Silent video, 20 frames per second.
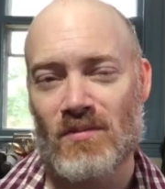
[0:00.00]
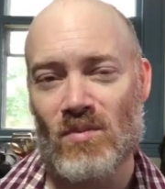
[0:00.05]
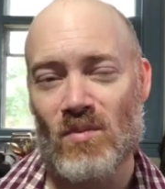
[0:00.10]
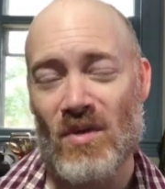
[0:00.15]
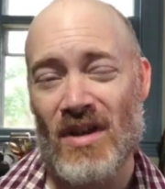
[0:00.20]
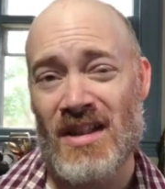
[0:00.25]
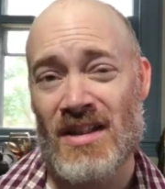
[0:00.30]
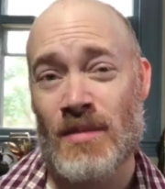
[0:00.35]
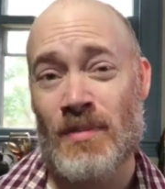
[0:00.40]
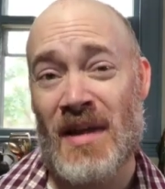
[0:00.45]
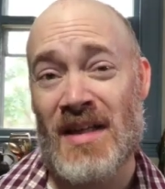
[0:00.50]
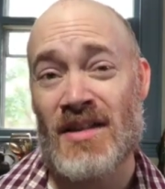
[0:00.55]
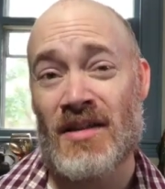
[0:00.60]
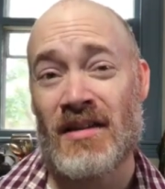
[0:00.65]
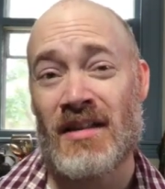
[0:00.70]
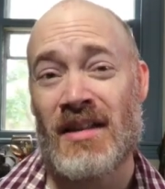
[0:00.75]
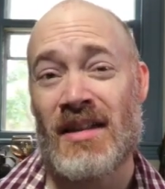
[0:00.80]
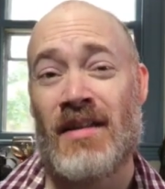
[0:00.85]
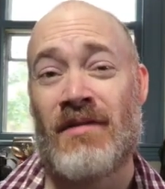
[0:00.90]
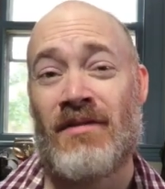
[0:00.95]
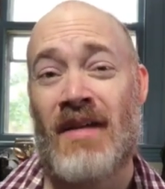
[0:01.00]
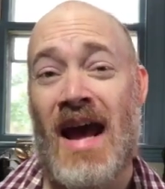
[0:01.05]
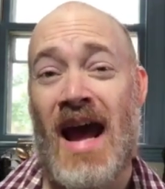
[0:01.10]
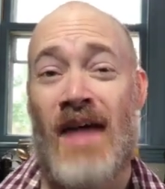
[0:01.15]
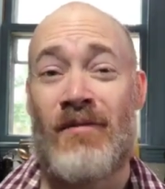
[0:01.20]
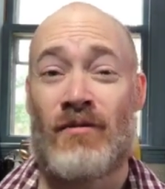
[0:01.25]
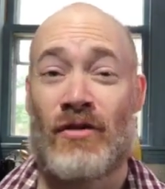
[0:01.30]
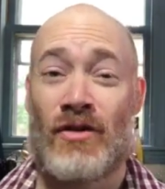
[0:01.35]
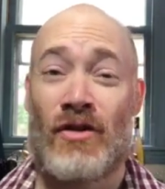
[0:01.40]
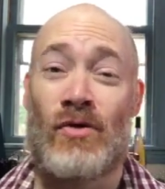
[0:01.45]
especially if
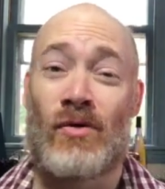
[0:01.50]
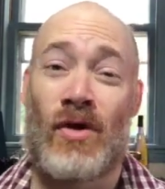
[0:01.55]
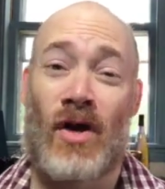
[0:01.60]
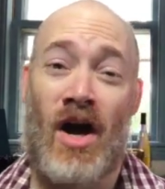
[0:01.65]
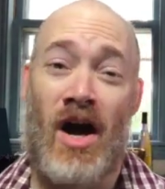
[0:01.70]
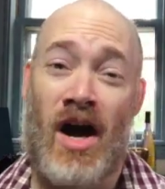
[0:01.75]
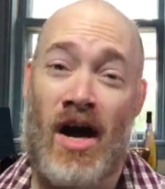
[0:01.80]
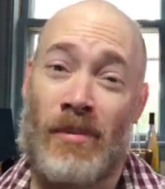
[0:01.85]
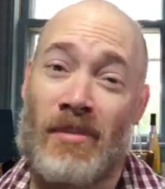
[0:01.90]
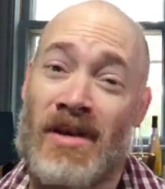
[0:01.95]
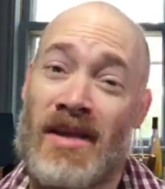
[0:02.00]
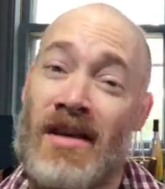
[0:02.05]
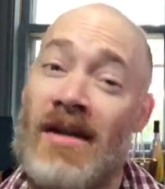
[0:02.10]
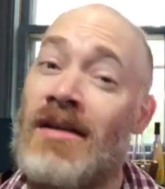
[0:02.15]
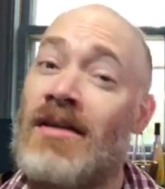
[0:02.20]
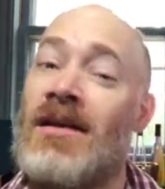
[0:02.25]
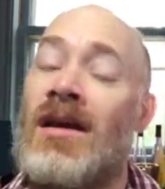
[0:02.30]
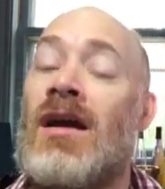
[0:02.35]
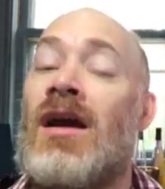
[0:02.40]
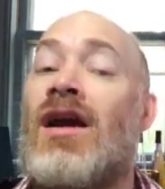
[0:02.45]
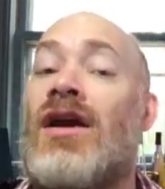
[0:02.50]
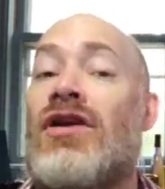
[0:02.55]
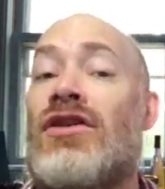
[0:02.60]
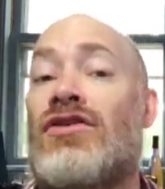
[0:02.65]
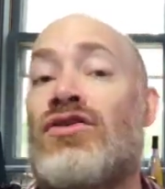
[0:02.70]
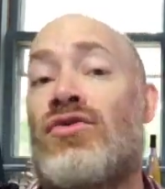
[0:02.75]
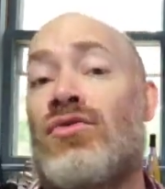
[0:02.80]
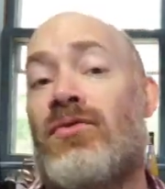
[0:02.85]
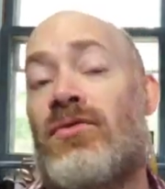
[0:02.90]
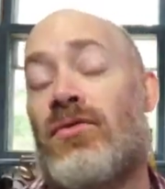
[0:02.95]
after you copy it,
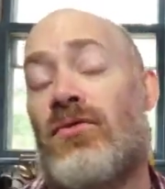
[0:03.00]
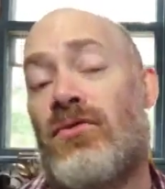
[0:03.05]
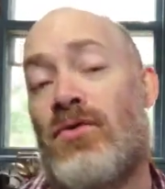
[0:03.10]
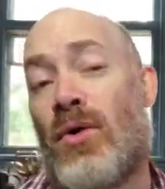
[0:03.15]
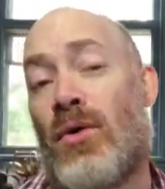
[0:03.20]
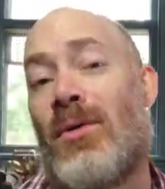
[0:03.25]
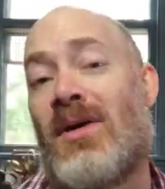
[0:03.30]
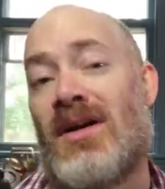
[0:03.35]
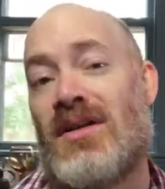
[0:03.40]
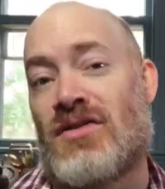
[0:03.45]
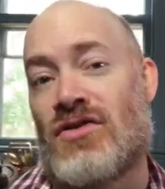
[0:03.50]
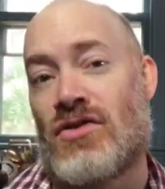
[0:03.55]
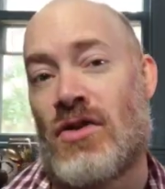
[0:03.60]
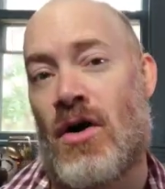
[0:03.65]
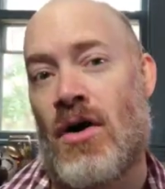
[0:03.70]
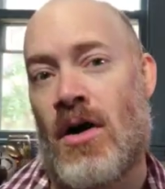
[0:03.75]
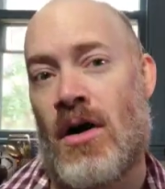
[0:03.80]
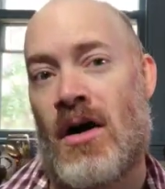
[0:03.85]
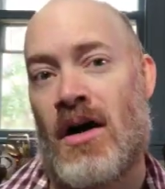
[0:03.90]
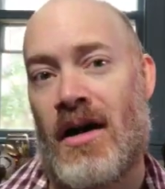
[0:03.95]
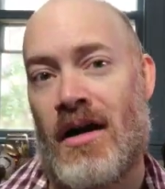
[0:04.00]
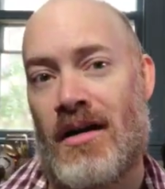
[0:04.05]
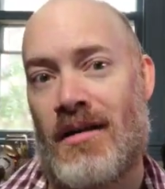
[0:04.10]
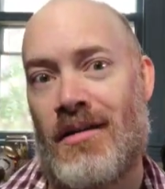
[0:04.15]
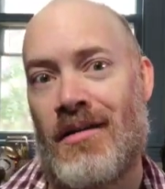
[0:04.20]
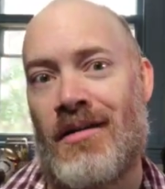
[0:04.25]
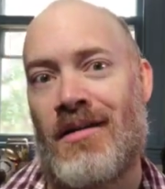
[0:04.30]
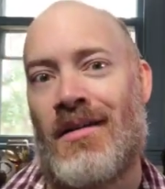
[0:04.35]
you focus on